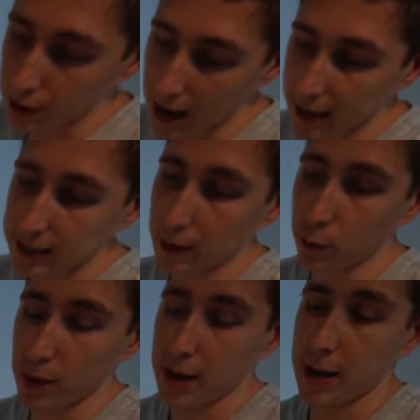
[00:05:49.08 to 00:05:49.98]
the next
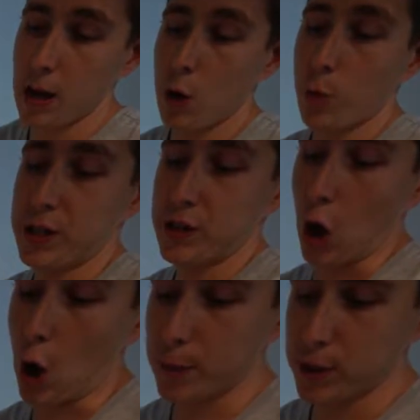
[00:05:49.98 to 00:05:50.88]
level here, which is
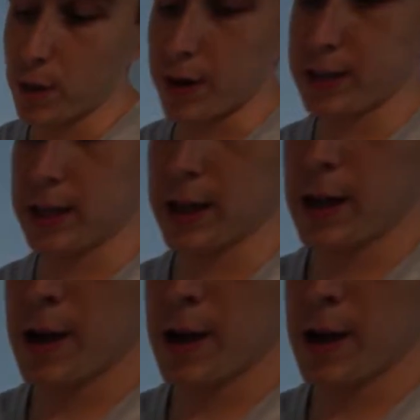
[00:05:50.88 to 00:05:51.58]
optimizing